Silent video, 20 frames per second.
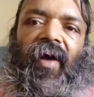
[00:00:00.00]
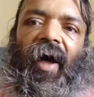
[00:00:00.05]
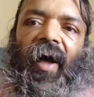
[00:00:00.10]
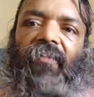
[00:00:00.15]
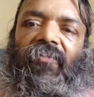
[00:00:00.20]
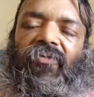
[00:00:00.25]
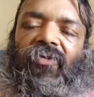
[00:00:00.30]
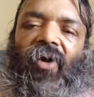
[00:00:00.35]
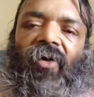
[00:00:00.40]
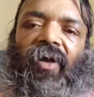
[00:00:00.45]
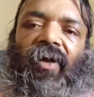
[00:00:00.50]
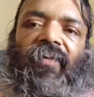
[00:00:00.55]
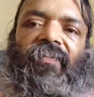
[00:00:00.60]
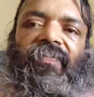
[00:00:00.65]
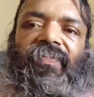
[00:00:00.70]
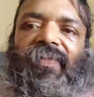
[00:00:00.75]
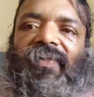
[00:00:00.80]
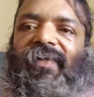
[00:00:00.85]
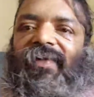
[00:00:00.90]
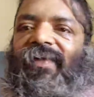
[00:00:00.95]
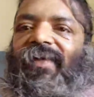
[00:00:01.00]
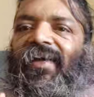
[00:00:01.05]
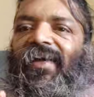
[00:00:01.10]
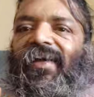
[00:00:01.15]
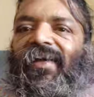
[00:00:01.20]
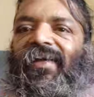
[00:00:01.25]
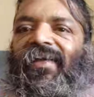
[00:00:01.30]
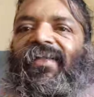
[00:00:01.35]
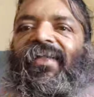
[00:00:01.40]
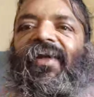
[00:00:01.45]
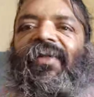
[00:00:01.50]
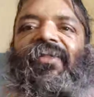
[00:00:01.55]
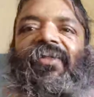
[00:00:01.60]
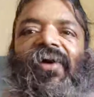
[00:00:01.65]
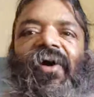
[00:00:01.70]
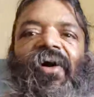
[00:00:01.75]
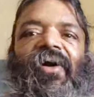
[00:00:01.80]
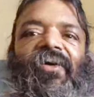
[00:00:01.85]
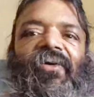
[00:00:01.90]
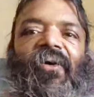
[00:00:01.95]
I'm sorry, the
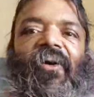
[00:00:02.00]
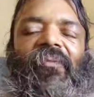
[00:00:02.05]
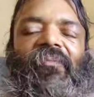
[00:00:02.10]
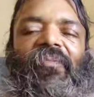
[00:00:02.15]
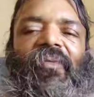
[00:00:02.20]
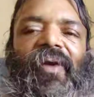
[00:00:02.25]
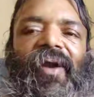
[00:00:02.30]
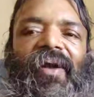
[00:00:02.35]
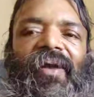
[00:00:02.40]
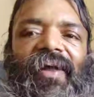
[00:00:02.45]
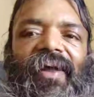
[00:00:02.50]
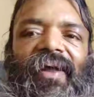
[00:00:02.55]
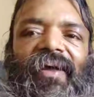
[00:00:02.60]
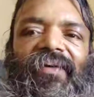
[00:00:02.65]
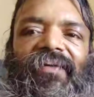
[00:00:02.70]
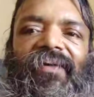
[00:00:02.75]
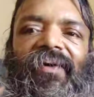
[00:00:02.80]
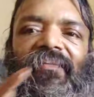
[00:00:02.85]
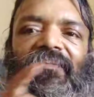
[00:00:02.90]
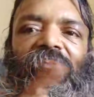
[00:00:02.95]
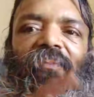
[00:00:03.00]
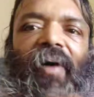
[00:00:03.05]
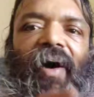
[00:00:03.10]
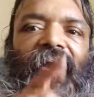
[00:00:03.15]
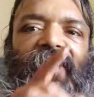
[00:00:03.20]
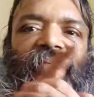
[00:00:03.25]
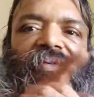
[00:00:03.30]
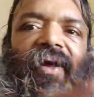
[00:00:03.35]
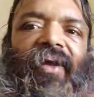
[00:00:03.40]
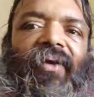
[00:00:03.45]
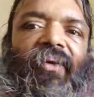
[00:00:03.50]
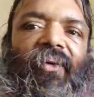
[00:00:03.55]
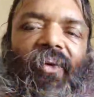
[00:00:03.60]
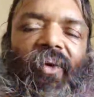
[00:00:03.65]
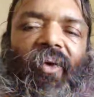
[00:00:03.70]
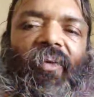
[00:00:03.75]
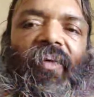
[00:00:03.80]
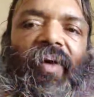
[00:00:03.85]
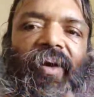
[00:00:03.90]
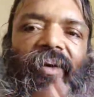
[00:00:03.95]
third component is function
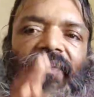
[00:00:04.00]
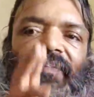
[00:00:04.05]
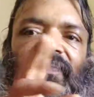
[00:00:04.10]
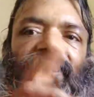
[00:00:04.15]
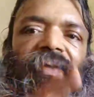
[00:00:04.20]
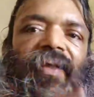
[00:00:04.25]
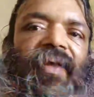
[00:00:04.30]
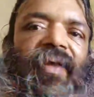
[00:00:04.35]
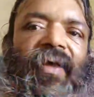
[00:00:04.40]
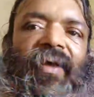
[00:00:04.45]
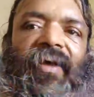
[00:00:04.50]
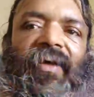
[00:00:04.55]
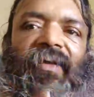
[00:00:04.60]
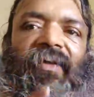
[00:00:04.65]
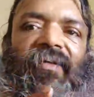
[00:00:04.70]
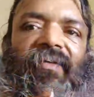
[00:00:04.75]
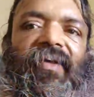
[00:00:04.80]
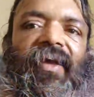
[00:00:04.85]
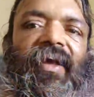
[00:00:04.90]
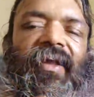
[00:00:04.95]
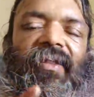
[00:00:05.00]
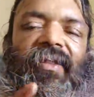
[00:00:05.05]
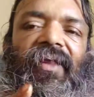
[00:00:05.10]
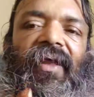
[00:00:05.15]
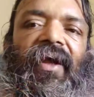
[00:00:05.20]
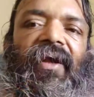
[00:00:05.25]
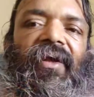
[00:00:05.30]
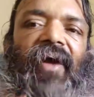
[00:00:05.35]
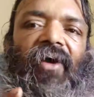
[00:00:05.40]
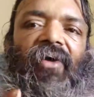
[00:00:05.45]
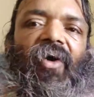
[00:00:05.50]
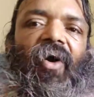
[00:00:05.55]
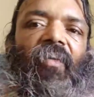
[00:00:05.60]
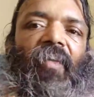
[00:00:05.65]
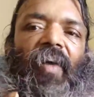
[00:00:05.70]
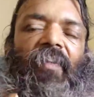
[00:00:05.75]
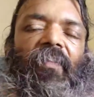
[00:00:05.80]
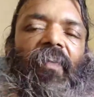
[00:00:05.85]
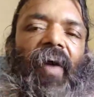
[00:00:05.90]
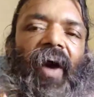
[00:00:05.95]
over g theta
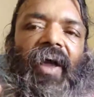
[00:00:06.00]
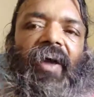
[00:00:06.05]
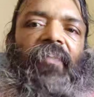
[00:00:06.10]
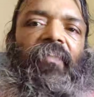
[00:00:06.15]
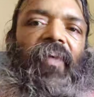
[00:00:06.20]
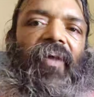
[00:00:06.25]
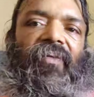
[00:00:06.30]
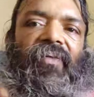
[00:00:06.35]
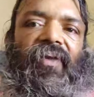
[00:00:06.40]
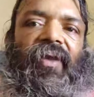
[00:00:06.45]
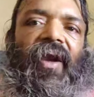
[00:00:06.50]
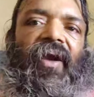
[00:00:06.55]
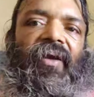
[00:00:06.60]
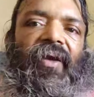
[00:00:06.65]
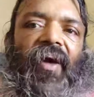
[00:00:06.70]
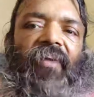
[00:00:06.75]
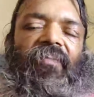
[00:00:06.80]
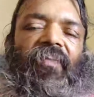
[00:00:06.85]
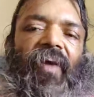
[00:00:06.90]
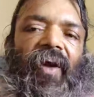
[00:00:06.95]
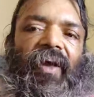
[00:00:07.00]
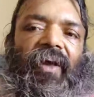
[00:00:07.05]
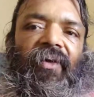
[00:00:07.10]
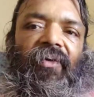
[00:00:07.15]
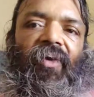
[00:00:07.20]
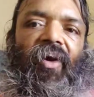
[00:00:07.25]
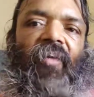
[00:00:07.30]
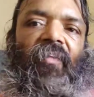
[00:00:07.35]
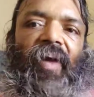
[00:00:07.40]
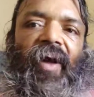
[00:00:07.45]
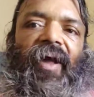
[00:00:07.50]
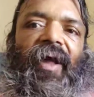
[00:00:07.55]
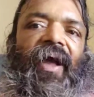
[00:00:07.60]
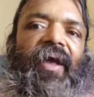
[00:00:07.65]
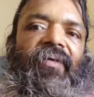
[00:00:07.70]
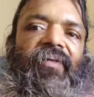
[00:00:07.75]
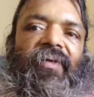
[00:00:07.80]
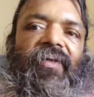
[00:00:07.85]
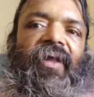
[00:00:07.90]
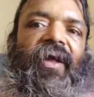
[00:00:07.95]
comma phi plus delta phi comma
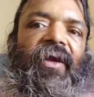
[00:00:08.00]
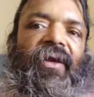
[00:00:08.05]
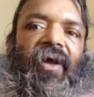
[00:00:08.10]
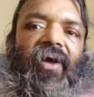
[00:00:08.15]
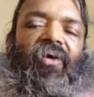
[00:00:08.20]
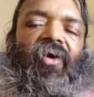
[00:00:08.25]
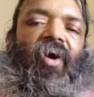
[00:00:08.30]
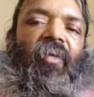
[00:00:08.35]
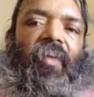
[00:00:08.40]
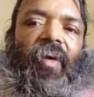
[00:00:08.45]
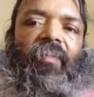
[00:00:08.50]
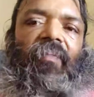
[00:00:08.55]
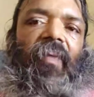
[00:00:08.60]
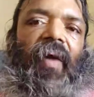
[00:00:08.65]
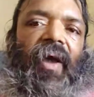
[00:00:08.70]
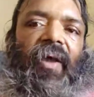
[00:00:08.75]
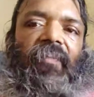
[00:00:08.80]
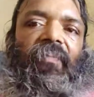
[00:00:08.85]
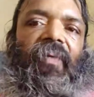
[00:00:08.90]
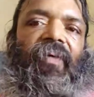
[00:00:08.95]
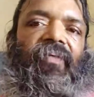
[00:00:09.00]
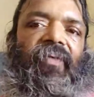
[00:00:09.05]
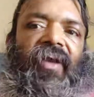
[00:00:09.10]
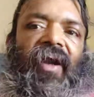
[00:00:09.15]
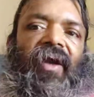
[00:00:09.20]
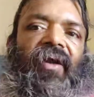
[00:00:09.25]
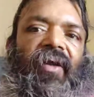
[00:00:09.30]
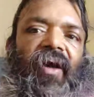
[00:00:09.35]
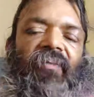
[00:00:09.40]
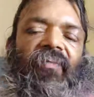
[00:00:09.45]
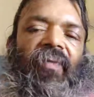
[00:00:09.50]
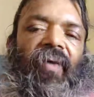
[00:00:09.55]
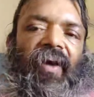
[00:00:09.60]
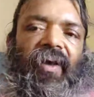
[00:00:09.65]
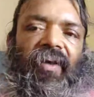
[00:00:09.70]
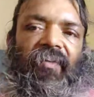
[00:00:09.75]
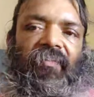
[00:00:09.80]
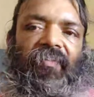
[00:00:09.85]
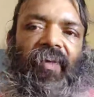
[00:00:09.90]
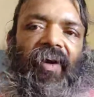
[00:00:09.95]
h theta comma phi plus delta
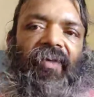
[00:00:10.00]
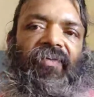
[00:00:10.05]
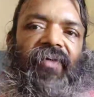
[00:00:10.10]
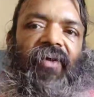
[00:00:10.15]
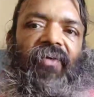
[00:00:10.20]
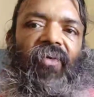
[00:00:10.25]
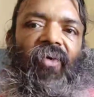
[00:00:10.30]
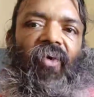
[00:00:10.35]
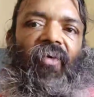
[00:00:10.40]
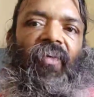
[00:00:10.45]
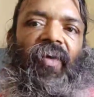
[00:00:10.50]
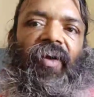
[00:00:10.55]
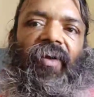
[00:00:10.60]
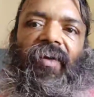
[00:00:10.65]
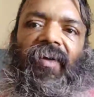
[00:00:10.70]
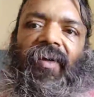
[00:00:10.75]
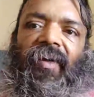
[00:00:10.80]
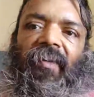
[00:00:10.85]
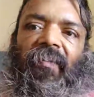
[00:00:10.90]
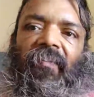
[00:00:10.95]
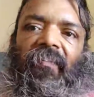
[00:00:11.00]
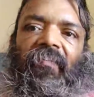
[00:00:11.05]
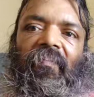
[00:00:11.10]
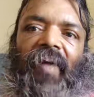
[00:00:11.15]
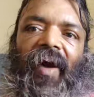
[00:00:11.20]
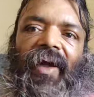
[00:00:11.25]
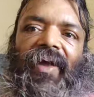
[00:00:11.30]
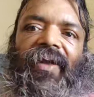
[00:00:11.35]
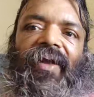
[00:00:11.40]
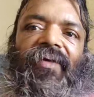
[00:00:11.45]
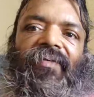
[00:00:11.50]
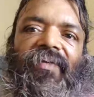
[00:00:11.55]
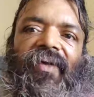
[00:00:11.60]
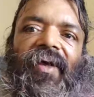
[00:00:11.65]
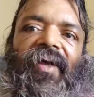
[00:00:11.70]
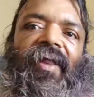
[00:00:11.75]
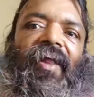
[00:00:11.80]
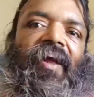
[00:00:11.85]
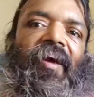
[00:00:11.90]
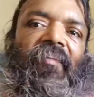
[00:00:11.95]
phi function over minus
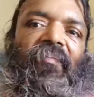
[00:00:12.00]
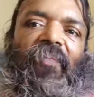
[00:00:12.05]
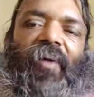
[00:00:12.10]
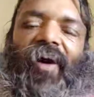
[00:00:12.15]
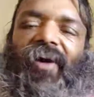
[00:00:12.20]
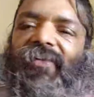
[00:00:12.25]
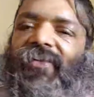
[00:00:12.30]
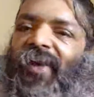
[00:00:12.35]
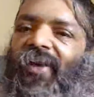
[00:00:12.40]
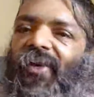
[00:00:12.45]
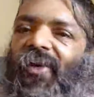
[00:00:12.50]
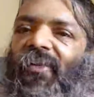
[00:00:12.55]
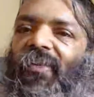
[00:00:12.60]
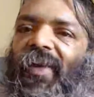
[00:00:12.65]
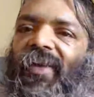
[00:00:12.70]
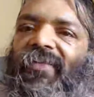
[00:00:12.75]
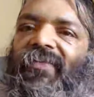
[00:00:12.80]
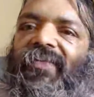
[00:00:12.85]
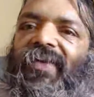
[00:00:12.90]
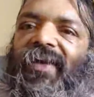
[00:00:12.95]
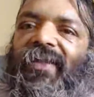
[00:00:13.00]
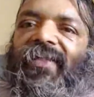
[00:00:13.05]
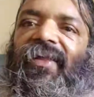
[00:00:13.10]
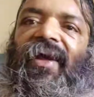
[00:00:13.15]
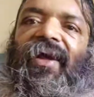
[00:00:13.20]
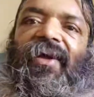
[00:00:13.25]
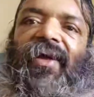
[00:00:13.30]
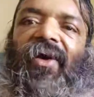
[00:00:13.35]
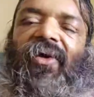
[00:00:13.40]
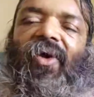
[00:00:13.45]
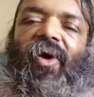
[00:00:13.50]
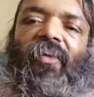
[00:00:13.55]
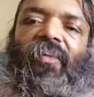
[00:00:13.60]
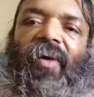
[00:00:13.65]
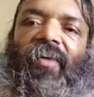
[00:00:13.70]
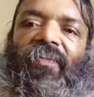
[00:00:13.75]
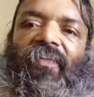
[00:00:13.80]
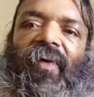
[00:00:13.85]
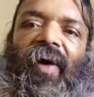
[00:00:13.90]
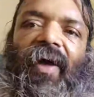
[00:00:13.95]
function over g theta
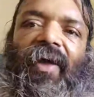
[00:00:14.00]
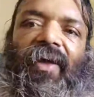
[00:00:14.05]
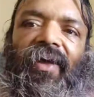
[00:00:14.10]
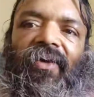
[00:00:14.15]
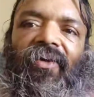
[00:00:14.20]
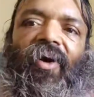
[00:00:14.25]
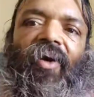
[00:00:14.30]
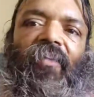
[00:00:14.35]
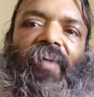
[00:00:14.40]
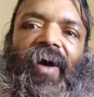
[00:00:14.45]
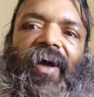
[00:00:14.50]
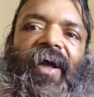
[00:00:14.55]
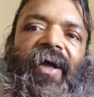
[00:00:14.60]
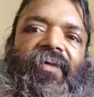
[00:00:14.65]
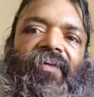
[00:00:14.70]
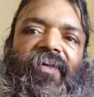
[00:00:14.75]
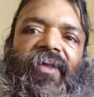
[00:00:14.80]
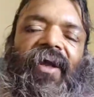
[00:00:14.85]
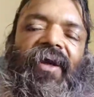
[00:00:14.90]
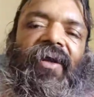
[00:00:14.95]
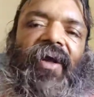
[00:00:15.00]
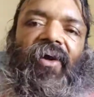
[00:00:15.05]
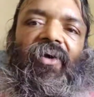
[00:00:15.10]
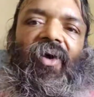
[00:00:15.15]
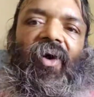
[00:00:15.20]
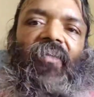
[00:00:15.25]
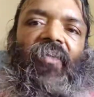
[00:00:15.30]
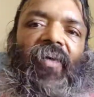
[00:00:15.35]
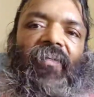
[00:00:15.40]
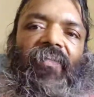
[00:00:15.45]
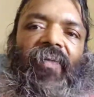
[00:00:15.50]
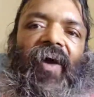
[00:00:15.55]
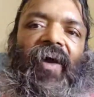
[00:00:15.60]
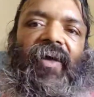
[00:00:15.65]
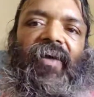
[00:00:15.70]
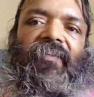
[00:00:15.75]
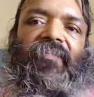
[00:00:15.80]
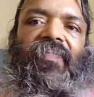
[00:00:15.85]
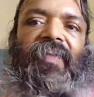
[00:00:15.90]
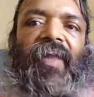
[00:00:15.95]
comma phi comma h theta comma phi.